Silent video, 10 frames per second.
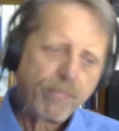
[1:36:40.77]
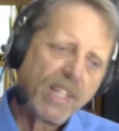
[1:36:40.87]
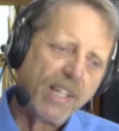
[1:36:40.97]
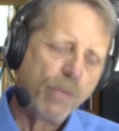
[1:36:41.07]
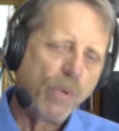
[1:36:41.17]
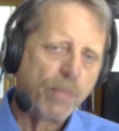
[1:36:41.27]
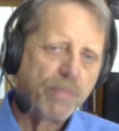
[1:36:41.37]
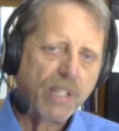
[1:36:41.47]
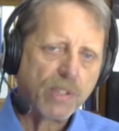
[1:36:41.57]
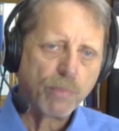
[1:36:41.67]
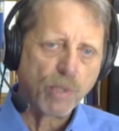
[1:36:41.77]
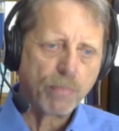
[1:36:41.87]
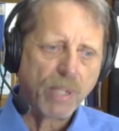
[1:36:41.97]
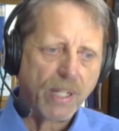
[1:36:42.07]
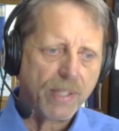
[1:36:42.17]
and he went up to get some more
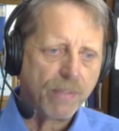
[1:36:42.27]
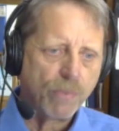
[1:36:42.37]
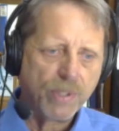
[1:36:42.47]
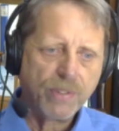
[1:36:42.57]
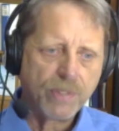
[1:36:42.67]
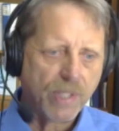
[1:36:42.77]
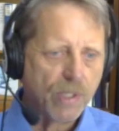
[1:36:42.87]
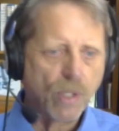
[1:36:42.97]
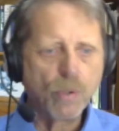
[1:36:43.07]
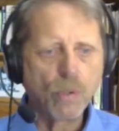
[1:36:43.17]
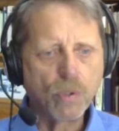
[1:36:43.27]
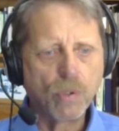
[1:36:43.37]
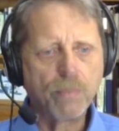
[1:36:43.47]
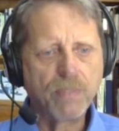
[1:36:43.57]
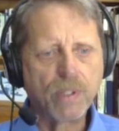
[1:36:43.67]
pot. And the voices said, "No, don't go
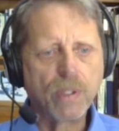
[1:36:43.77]
up there.